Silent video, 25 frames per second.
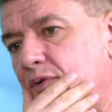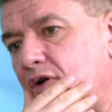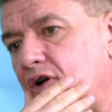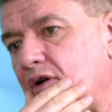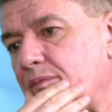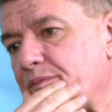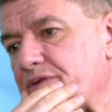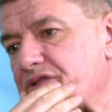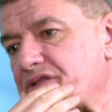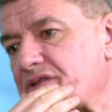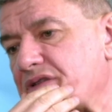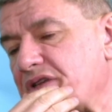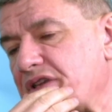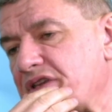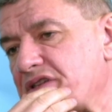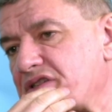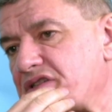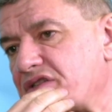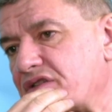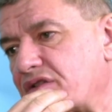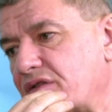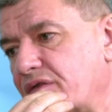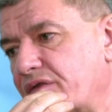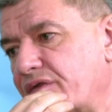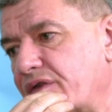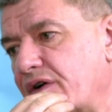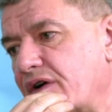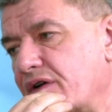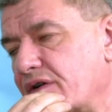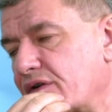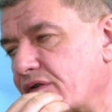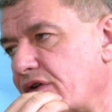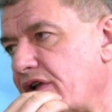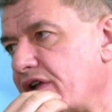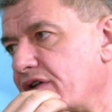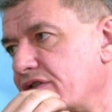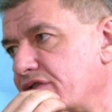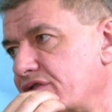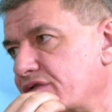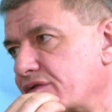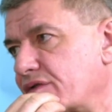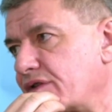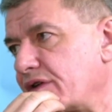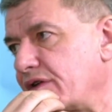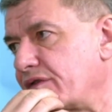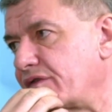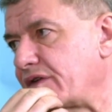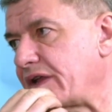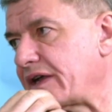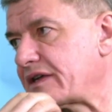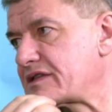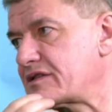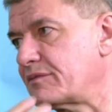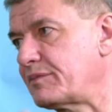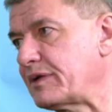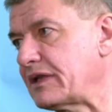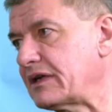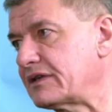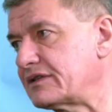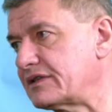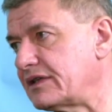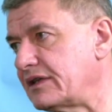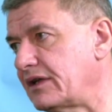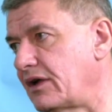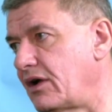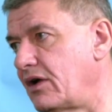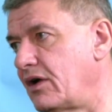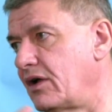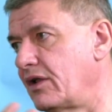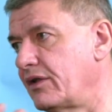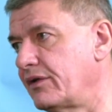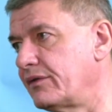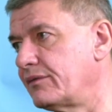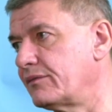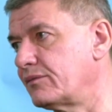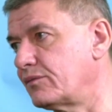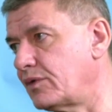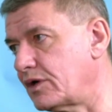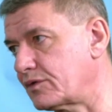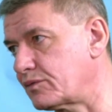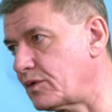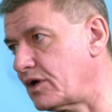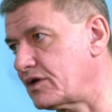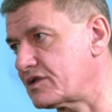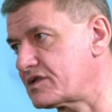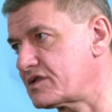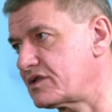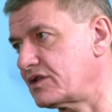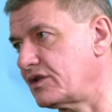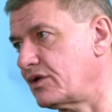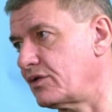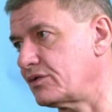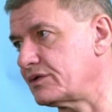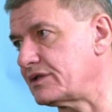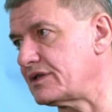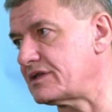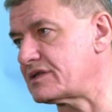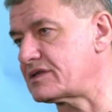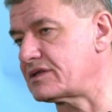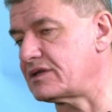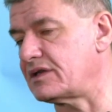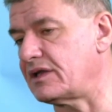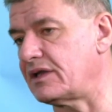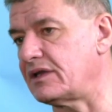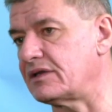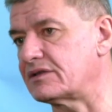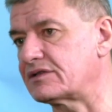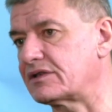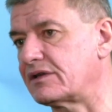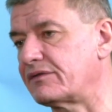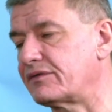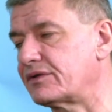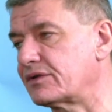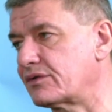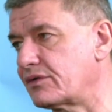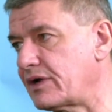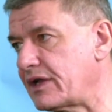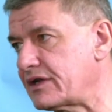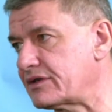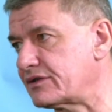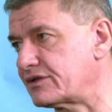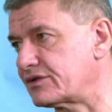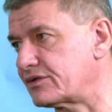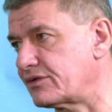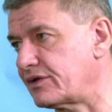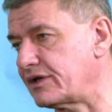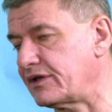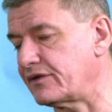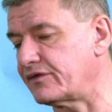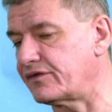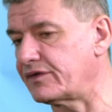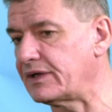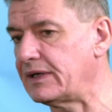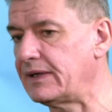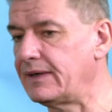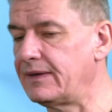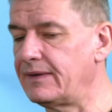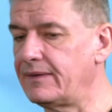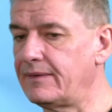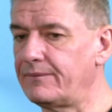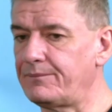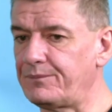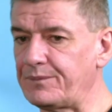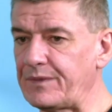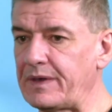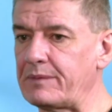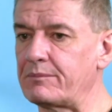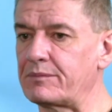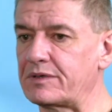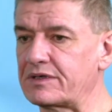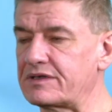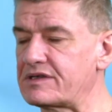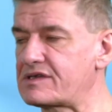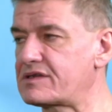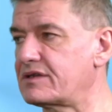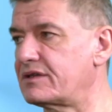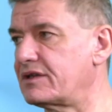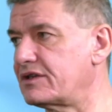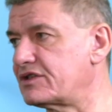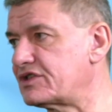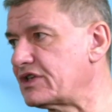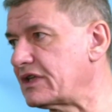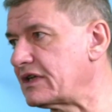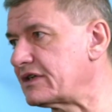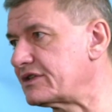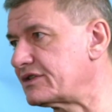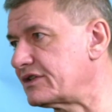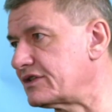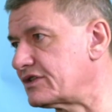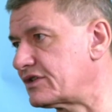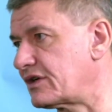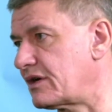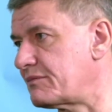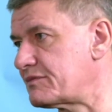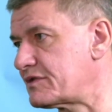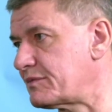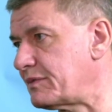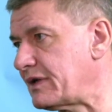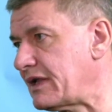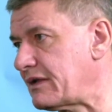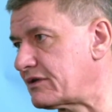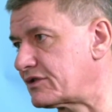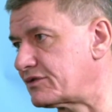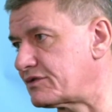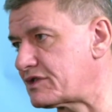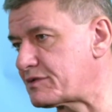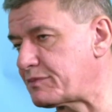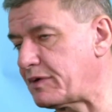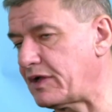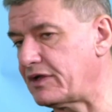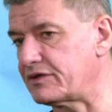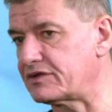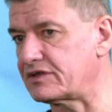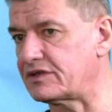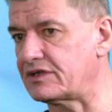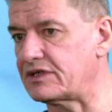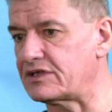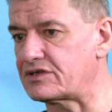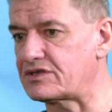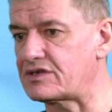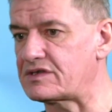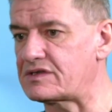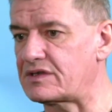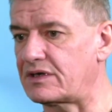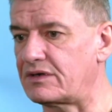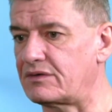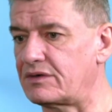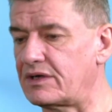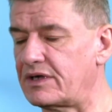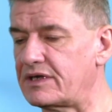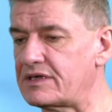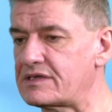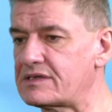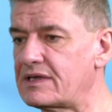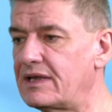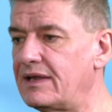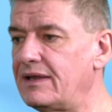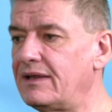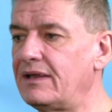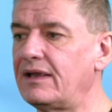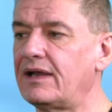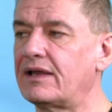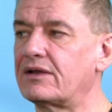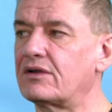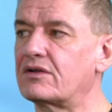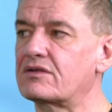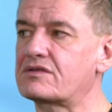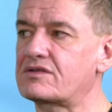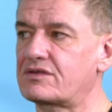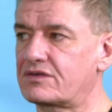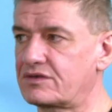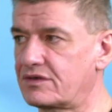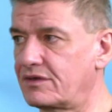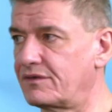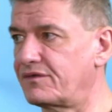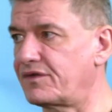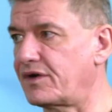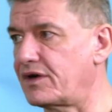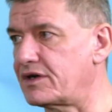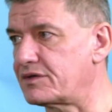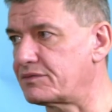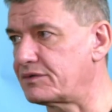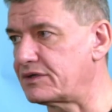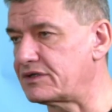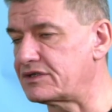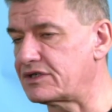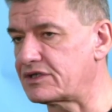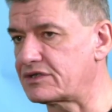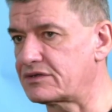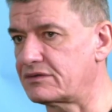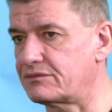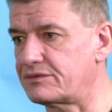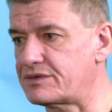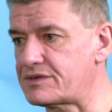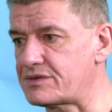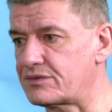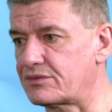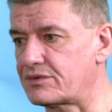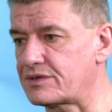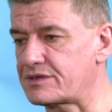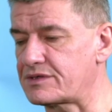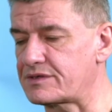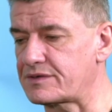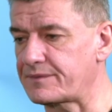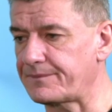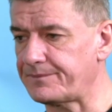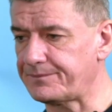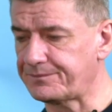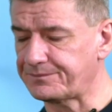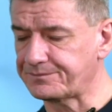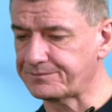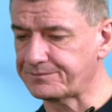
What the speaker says: purpose is to confer a greater degree of flexibility on what was the ODCE, to give it a greater degree of nimbleness and agility in terms of being able to respond to the issues that arise, and also to confer it with additional resources.